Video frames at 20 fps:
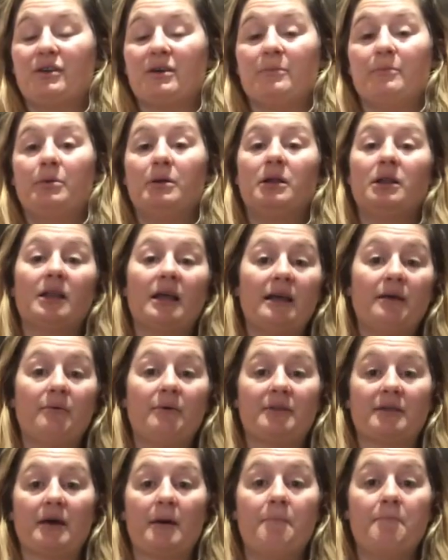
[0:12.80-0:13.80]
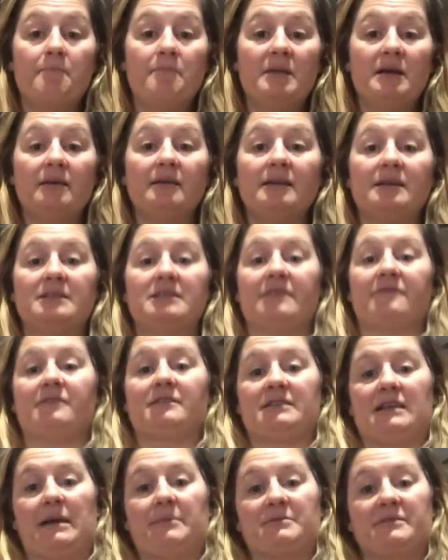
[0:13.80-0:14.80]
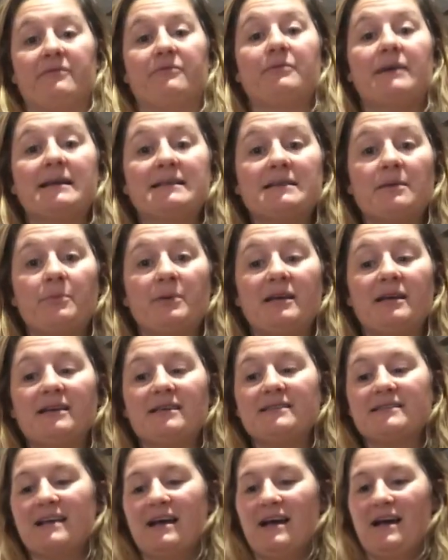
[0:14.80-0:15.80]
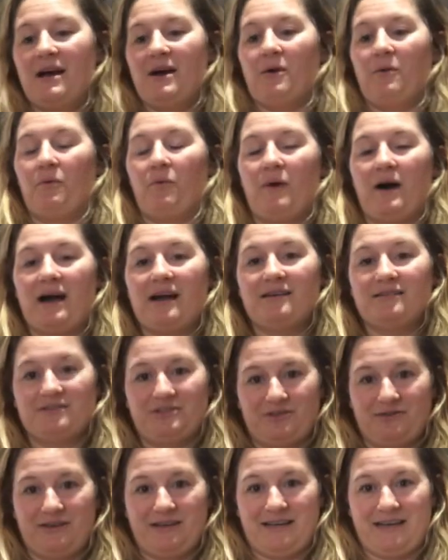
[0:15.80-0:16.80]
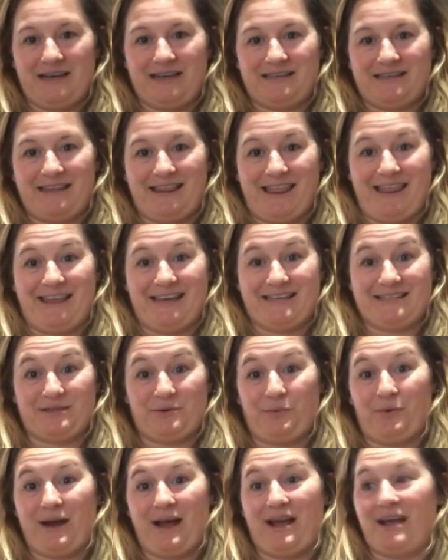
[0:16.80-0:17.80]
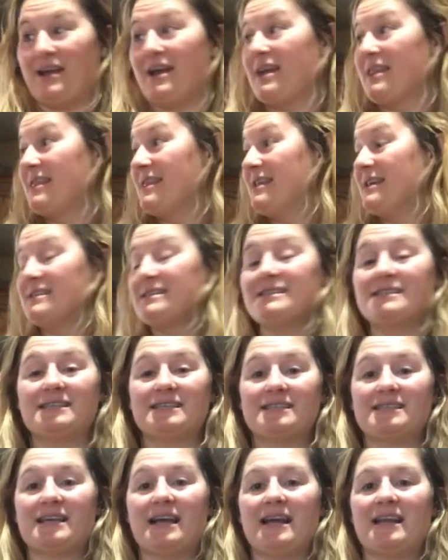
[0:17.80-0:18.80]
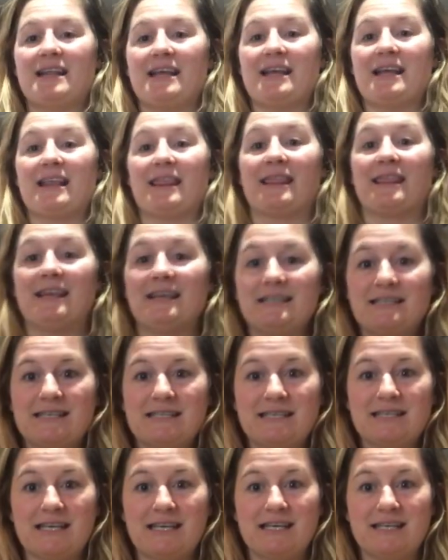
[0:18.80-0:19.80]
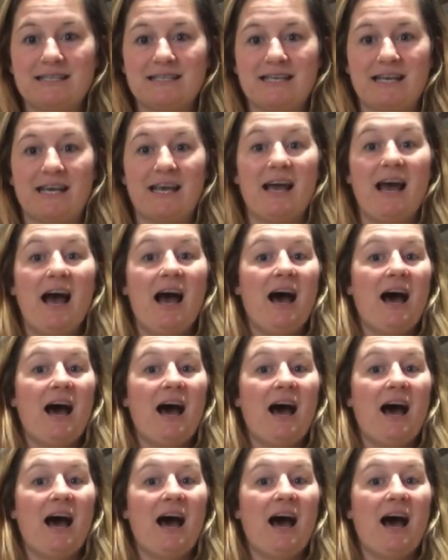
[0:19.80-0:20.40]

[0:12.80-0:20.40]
You can play with a million different types of recipes while doing it this way. This is exciting, this is easy.